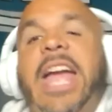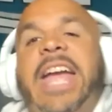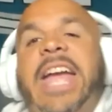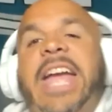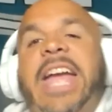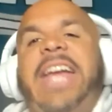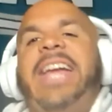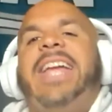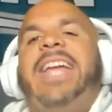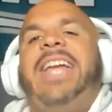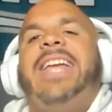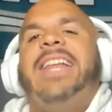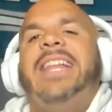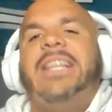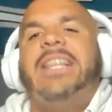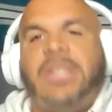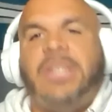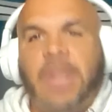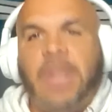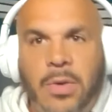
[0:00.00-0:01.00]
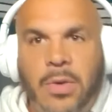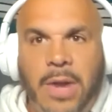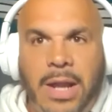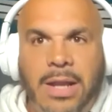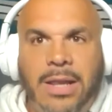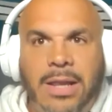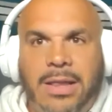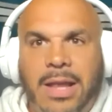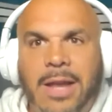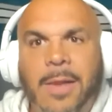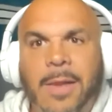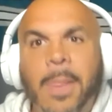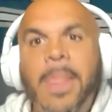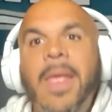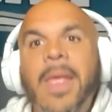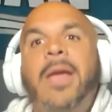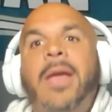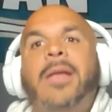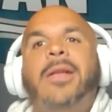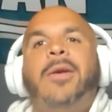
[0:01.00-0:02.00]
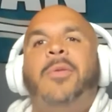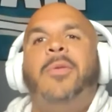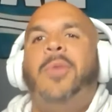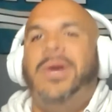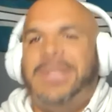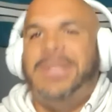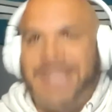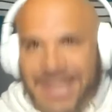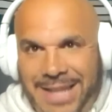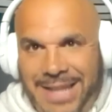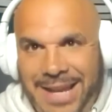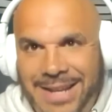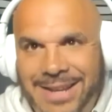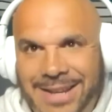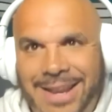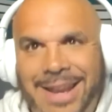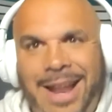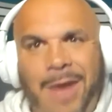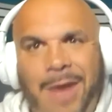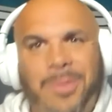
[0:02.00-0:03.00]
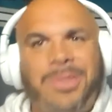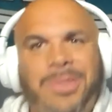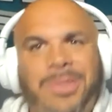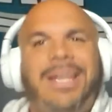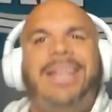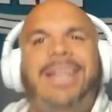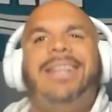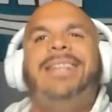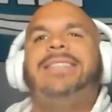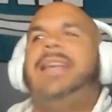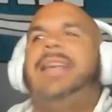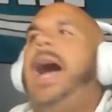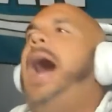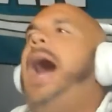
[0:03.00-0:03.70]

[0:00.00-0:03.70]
He didn't stone anything. Once again, and I will say this